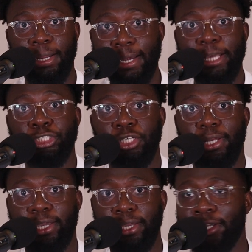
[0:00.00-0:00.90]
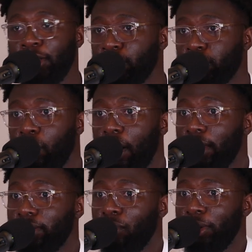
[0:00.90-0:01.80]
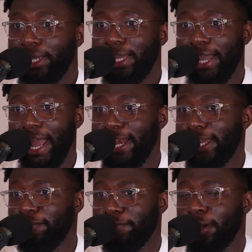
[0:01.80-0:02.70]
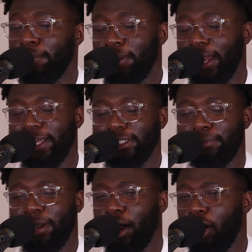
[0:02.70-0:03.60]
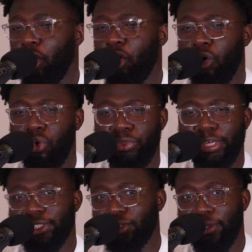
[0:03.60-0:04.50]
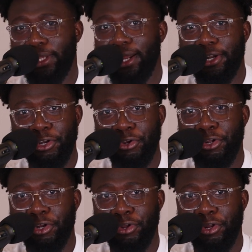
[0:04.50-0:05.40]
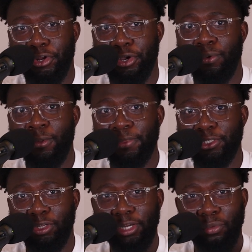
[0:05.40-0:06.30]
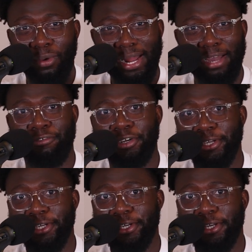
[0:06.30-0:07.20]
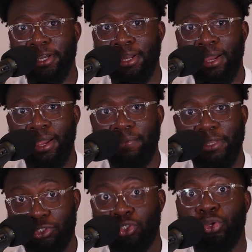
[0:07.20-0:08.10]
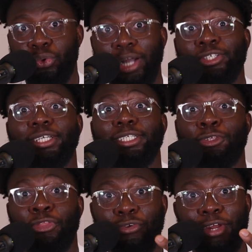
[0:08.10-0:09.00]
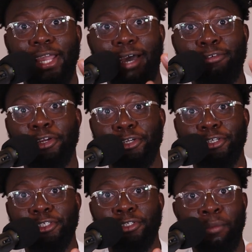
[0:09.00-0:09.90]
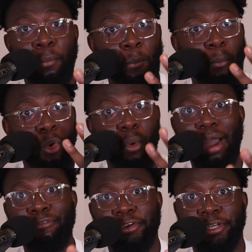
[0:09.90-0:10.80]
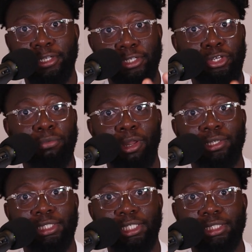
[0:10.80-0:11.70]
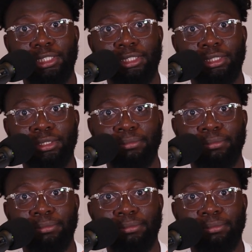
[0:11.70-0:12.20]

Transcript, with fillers: Literally. So I don't want to hear any complaints about oh this or that. No, no, no, no, no. There's only one African. There's two actually. There's three Africans. More African than Du Plessis.